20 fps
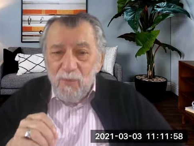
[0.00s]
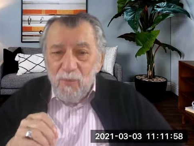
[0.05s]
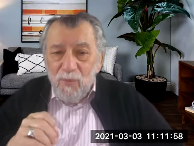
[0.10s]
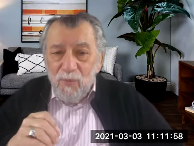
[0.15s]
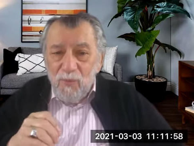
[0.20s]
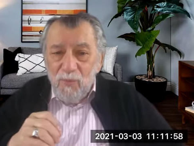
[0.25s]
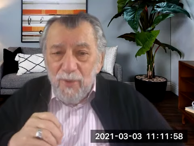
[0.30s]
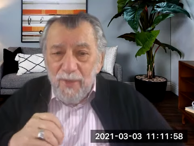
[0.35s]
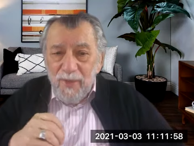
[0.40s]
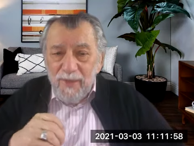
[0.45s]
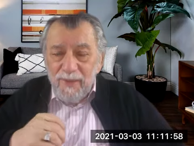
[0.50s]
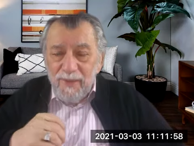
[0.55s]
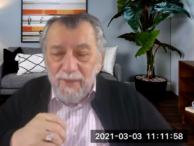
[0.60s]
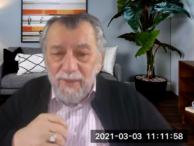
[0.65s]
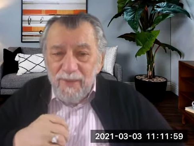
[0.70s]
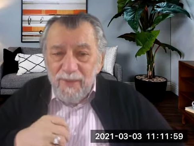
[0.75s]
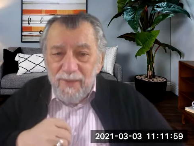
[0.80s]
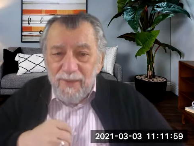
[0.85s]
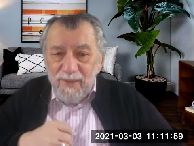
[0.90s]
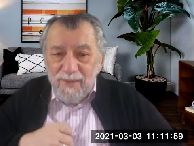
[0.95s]
when
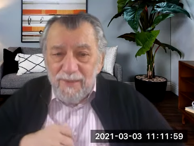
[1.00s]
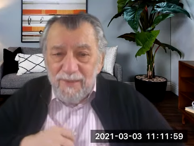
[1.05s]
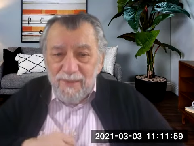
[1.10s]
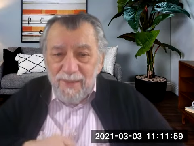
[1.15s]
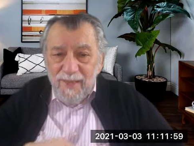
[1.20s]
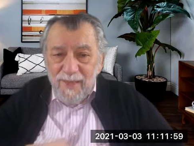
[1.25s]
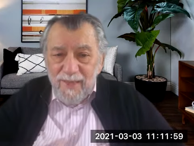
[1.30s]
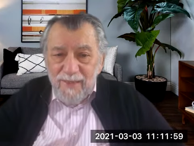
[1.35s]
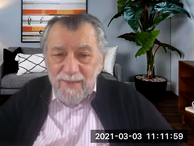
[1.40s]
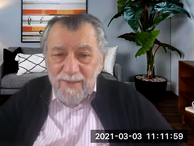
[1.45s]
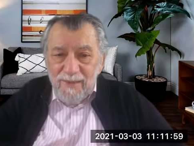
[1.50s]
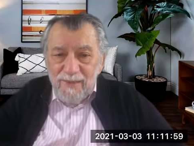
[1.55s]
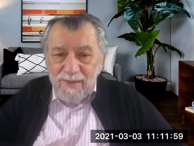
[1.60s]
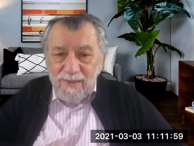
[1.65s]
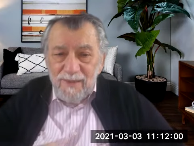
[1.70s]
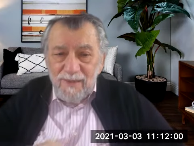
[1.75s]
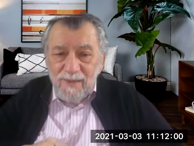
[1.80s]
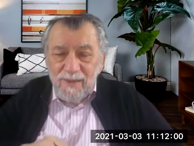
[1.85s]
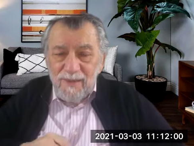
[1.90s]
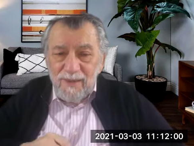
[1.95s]
the intent
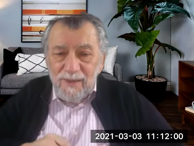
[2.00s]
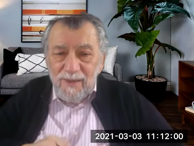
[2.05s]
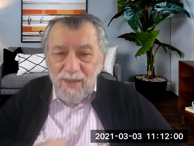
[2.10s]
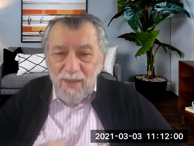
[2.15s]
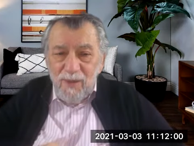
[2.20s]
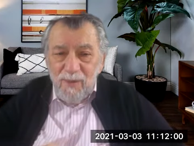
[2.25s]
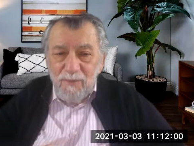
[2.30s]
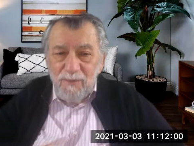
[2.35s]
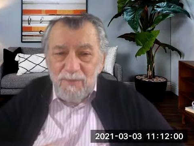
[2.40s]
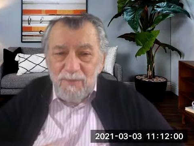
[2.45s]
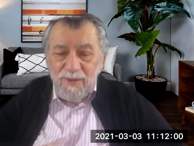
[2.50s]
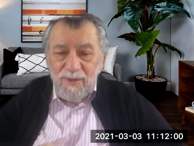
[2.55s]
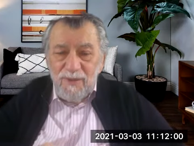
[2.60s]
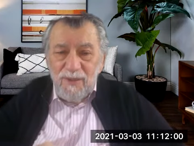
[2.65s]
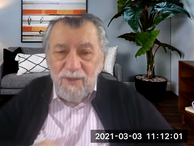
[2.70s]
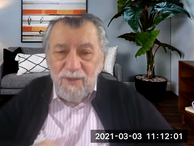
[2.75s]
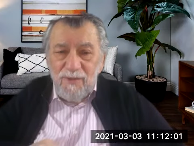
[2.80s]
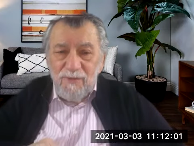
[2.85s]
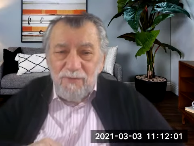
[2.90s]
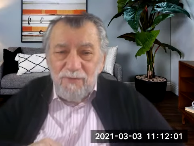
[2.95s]
comes
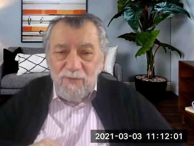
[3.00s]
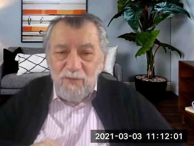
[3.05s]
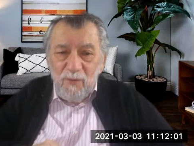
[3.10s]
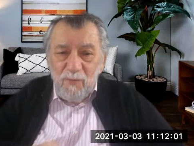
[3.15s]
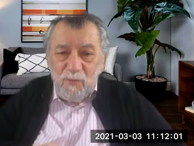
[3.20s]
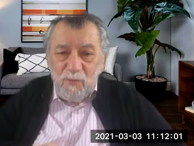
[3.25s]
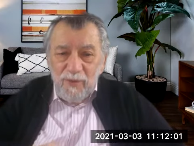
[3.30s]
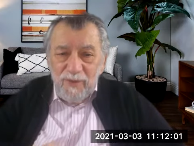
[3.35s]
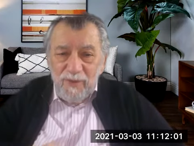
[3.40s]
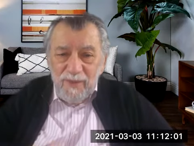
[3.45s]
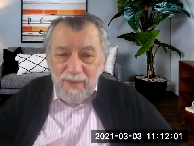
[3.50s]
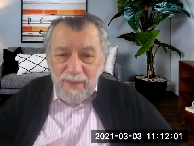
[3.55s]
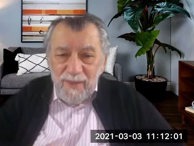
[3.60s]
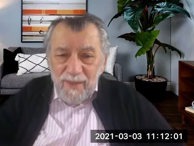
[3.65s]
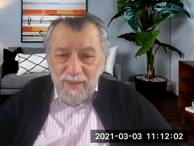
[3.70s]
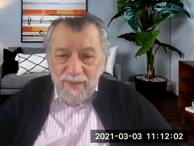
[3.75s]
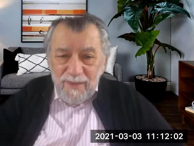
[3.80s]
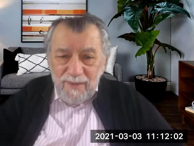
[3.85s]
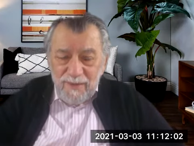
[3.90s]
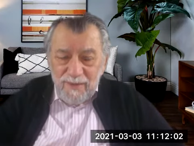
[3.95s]
from within
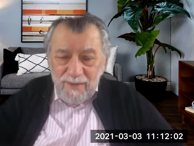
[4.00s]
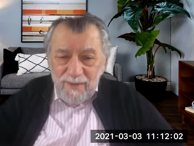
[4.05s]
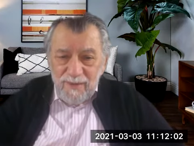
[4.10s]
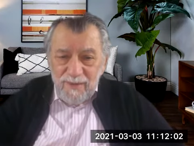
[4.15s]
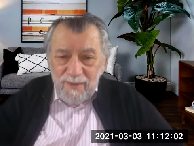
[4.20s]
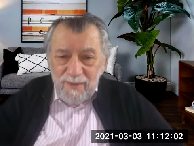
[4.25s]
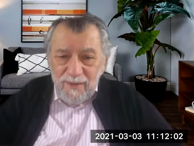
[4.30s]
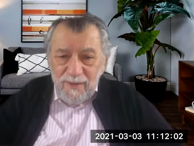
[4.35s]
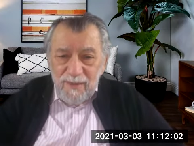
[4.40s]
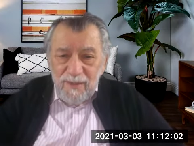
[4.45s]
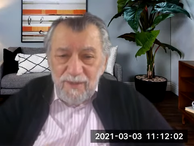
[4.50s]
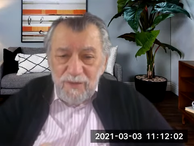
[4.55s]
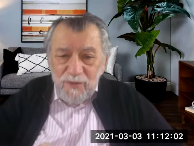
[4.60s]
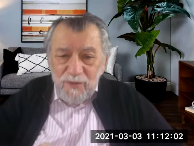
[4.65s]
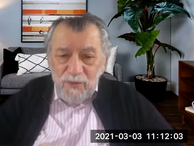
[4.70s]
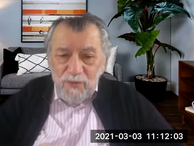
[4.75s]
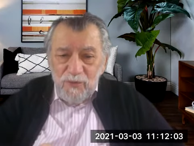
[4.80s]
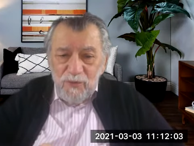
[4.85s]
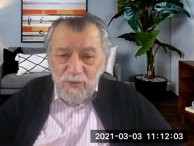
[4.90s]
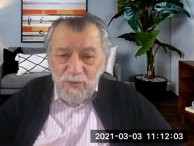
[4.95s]
us to
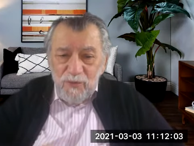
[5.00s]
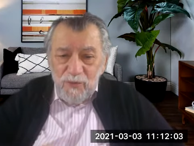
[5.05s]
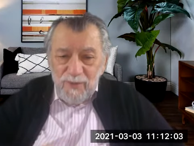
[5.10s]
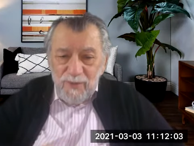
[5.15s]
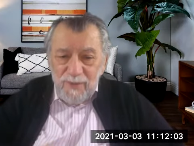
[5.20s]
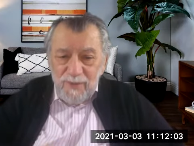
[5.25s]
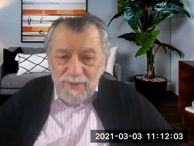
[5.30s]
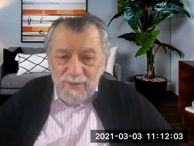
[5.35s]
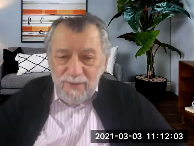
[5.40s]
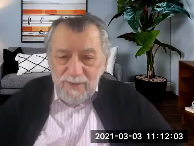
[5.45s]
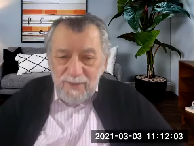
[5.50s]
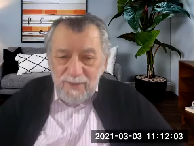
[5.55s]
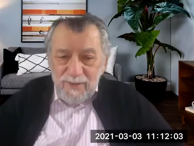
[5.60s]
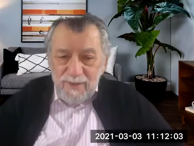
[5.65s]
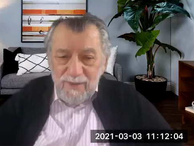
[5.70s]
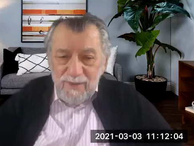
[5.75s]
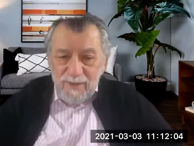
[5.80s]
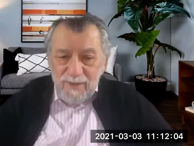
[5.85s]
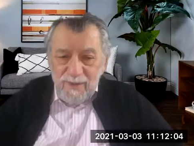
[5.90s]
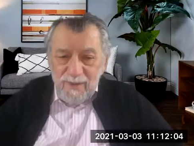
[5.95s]
do this,
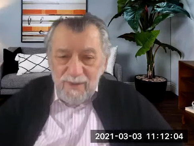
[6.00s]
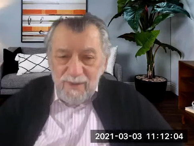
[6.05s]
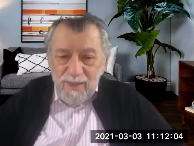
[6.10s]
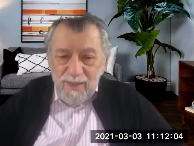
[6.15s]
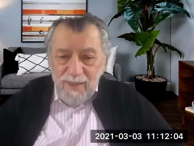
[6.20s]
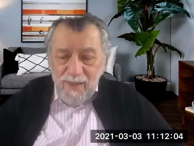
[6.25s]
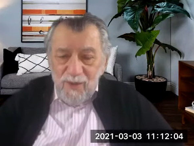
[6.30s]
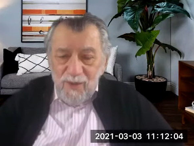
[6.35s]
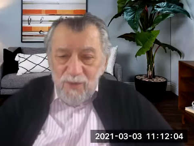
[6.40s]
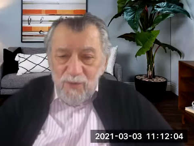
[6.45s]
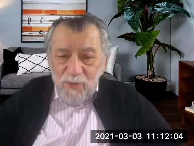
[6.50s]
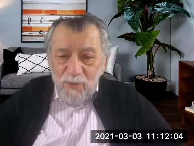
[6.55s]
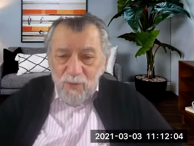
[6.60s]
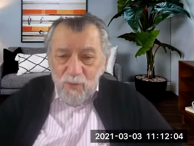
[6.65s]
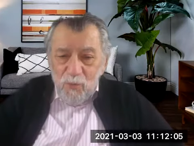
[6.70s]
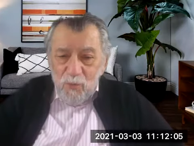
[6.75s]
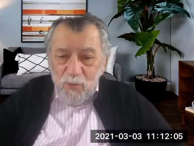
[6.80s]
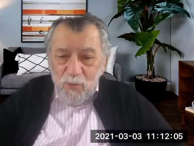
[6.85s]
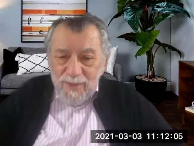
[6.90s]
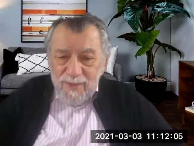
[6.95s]
the
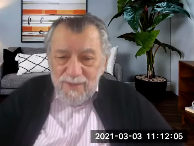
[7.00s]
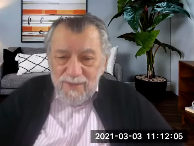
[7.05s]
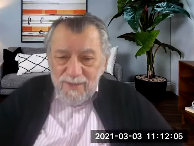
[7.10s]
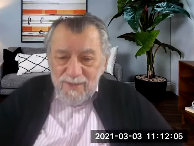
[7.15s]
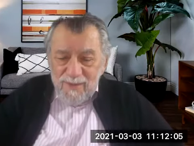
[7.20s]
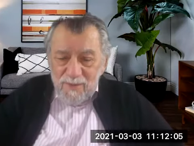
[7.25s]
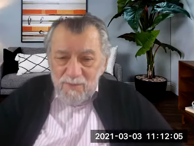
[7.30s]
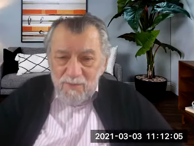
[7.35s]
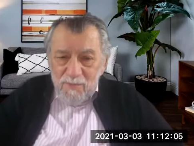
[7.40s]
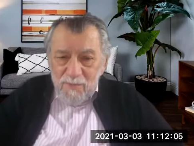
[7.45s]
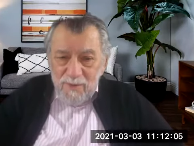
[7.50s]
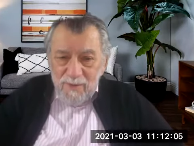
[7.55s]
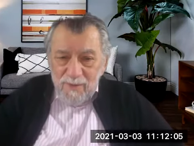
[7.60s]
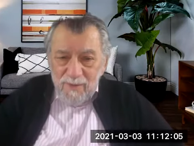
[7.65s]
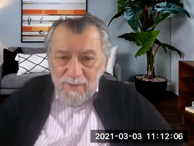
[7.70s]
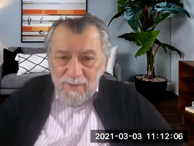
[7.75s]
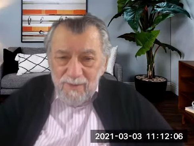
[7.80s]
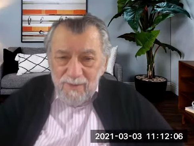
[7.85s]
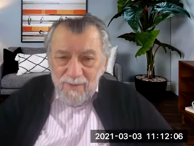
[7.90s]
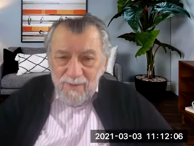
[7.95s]
wisdom
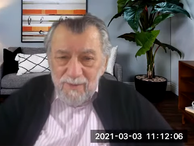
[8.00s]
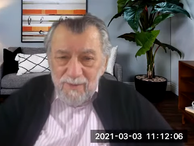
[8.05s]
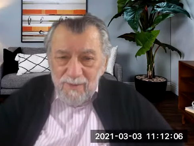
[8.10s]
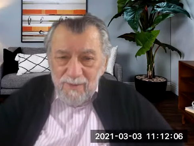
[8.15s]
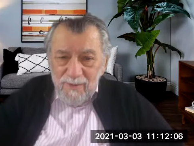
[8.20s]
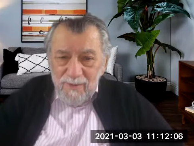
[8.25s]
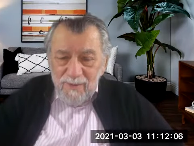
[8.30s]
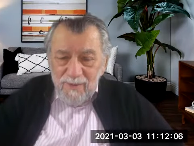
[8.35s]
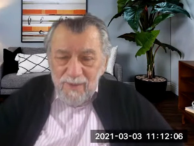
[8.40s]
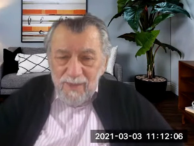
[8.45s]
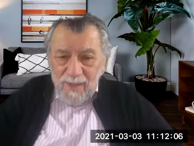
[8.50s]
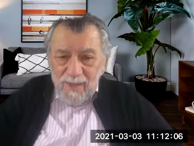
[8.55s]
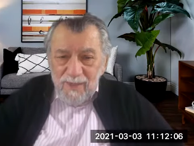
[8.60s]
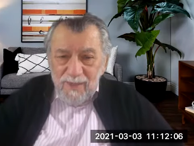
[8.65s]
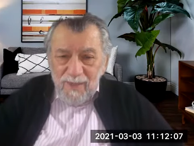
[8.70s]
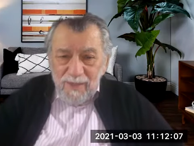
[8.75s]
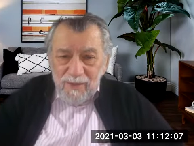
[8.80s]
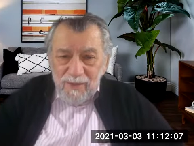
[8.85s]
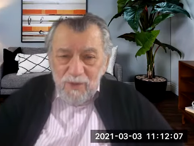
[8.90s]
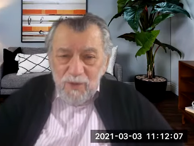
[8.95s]

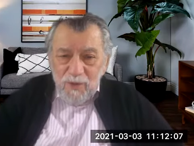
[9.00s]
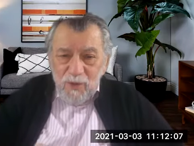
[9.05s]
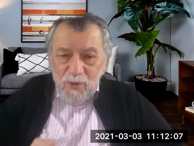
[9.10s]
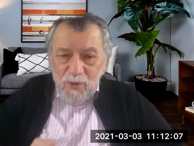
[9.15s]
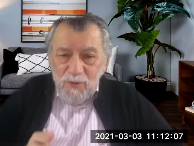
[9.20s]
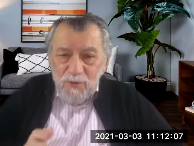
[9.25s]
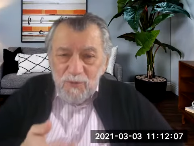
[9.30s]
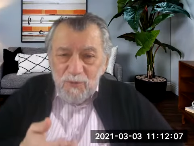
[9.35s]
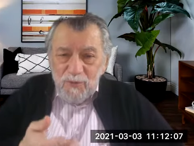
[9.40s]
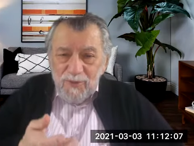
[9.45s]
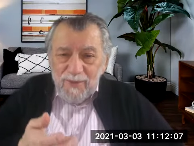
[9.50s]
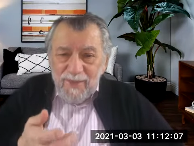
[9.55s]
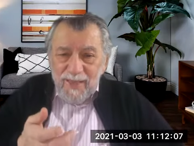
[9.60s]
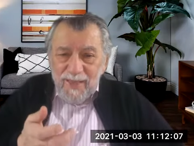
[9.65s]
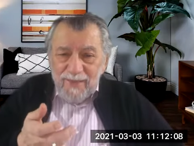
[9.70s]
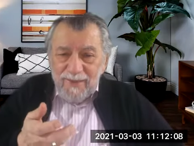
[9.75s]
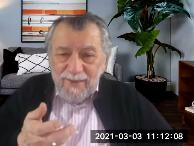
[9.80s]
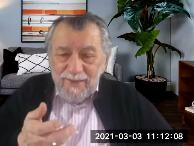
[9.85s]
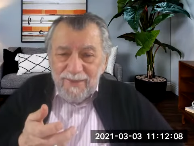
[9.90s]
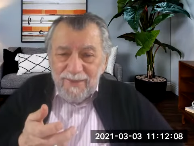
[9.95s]
that goes with
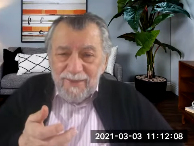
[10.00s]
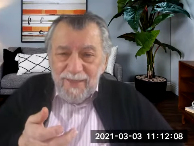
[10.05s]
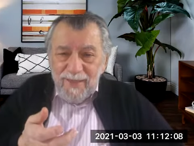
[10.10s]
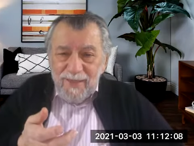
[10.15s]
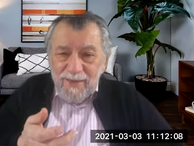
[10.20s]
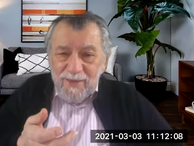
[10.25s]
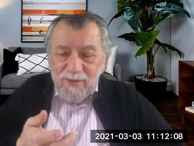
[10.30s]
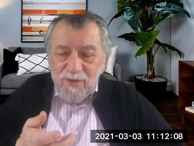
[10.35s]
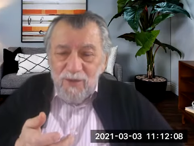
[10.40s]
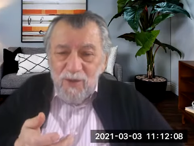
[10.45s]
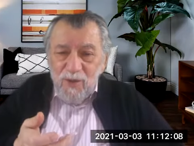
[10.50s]
that intent